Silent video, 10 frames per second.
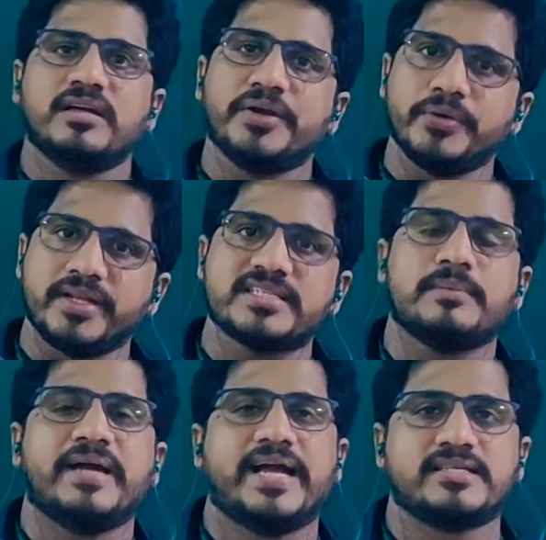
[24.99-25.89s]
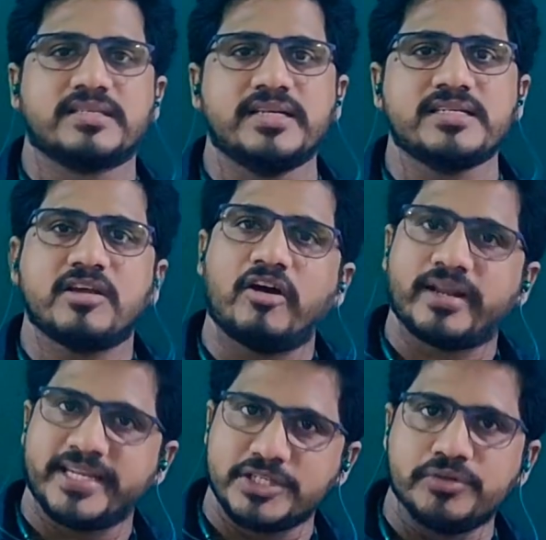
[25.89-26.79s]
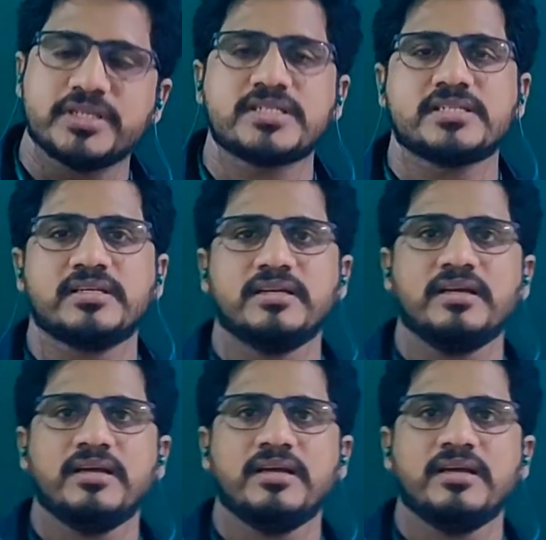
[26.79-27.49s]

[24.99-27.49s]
during some accidents or injuries,